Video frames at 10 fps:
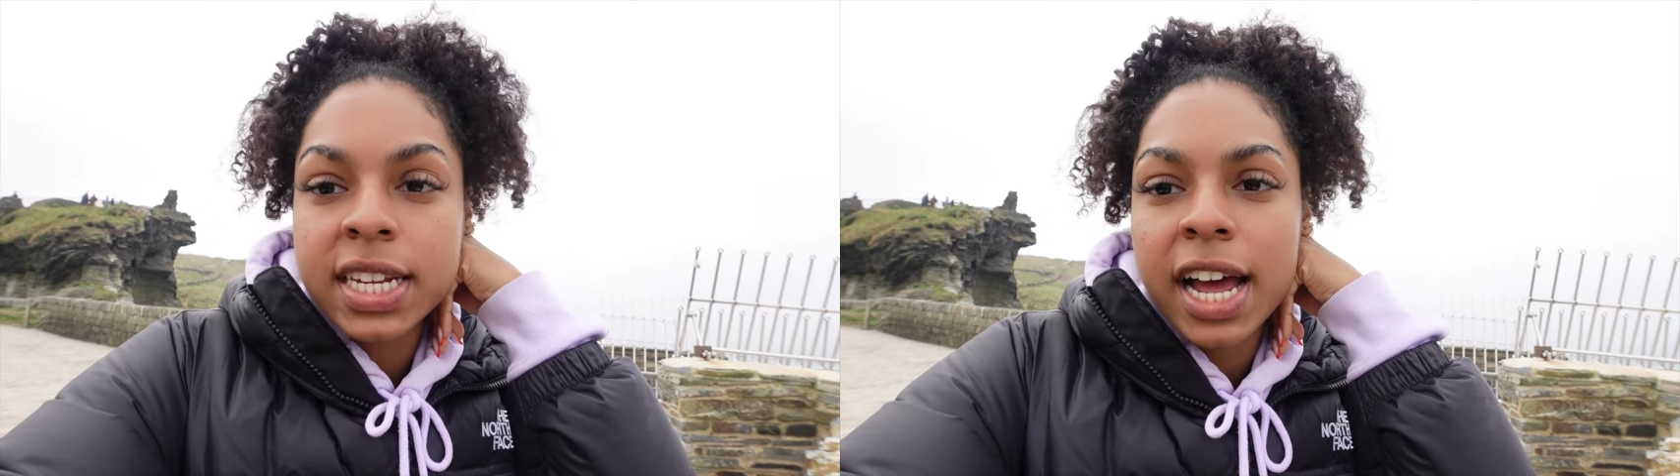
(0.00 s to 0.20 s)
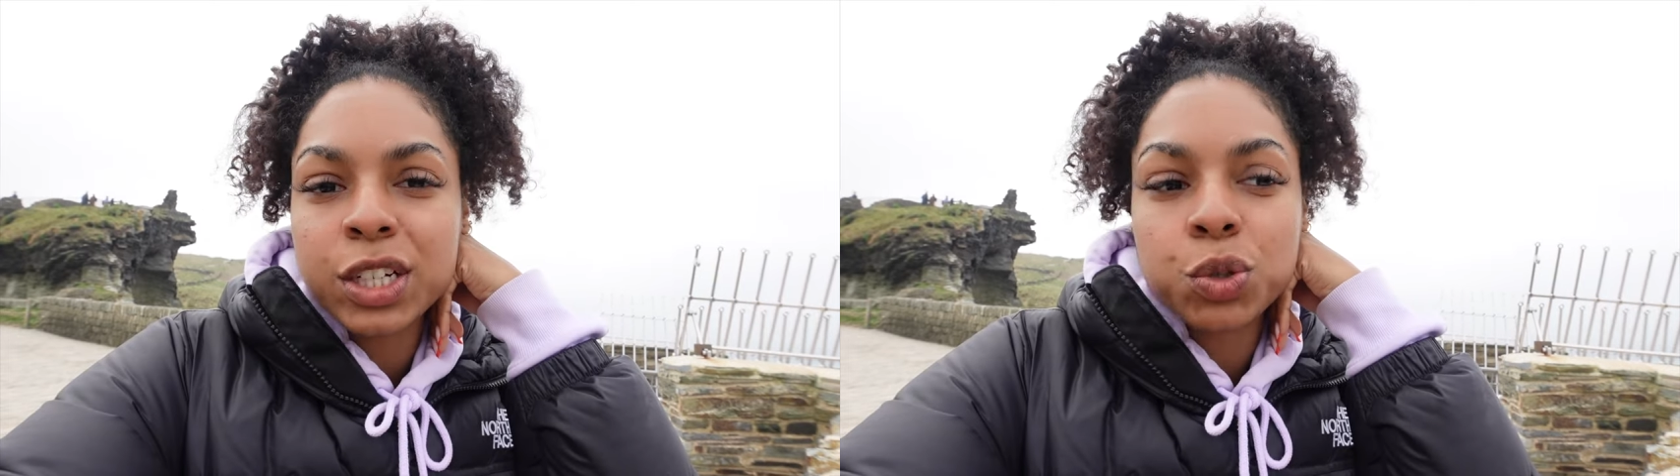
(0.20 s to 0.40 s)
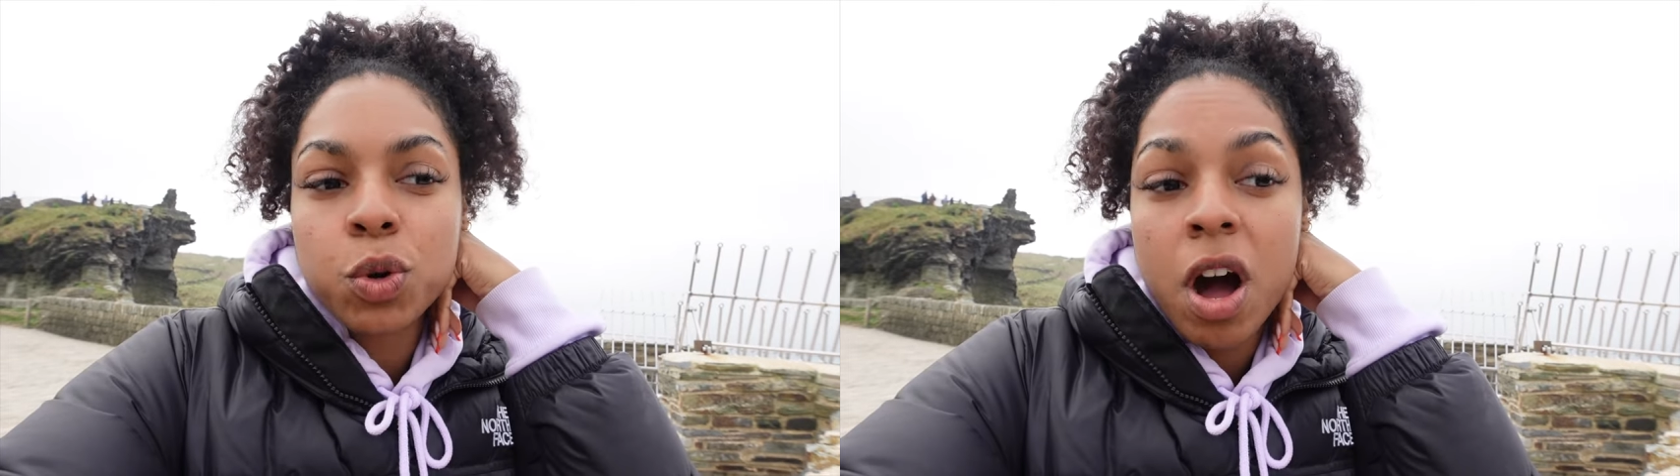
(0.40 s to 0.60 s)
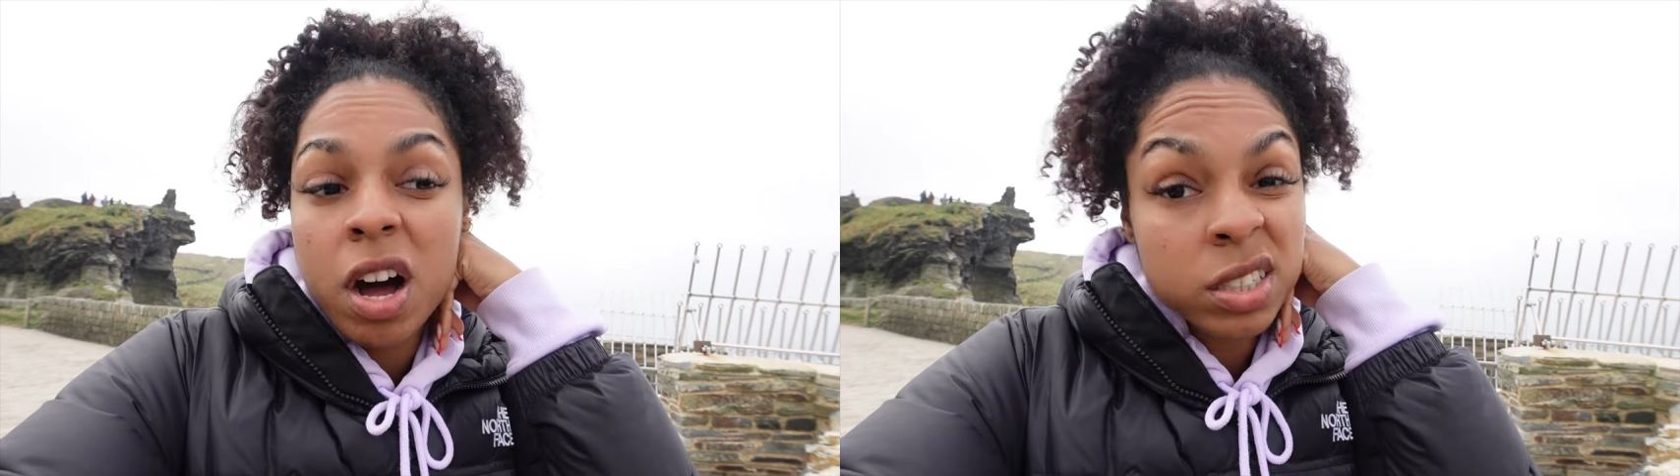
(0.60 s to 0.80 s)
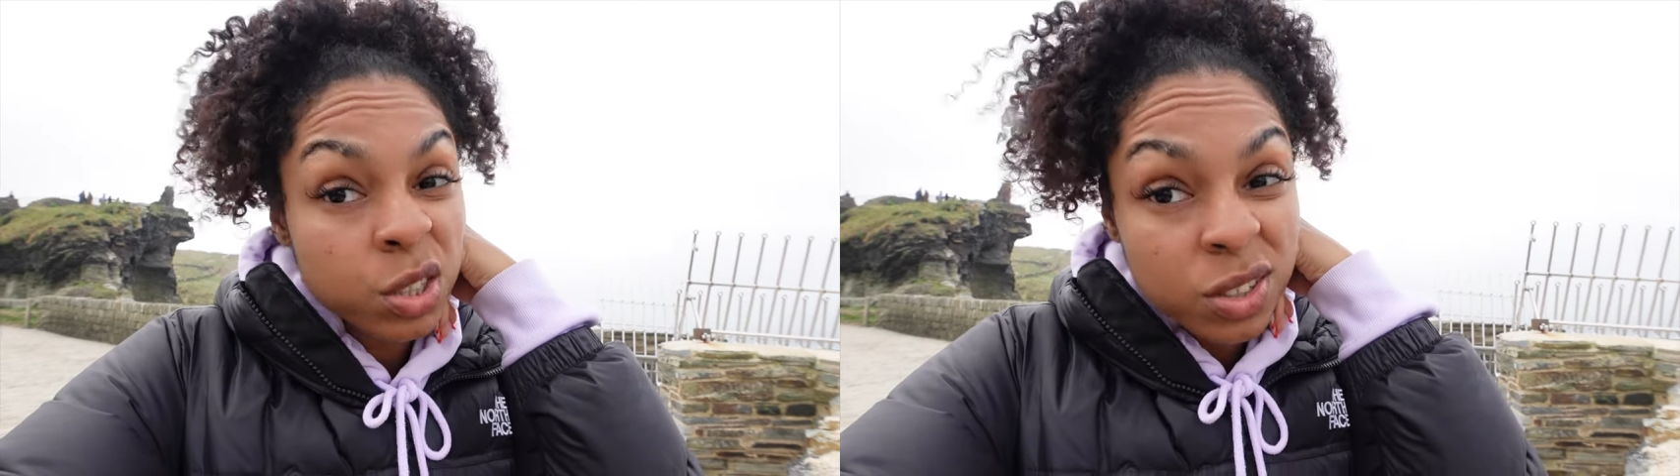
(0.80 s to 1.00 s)
Tadgil
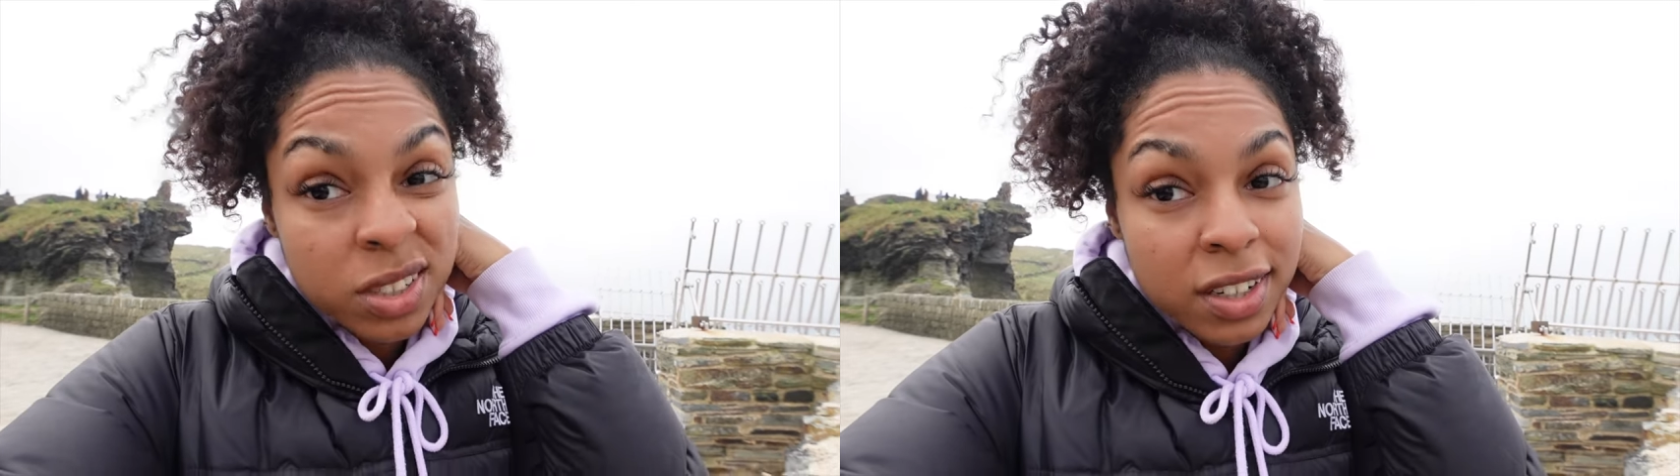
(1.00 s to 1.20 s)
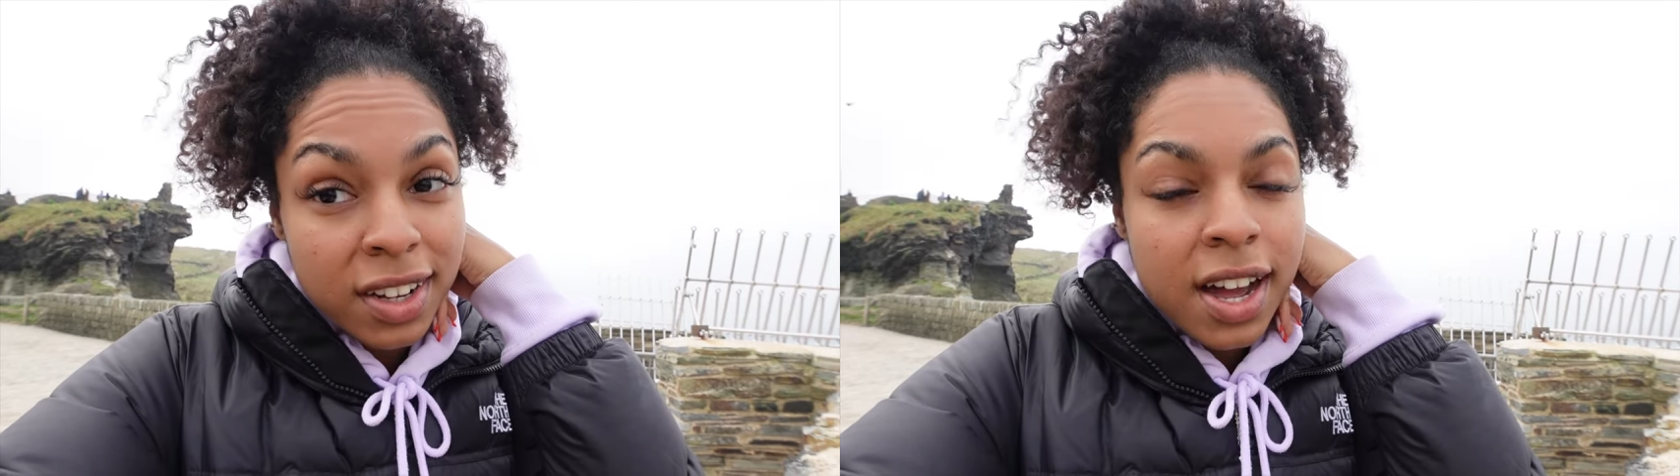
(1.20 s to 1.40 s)
Castle.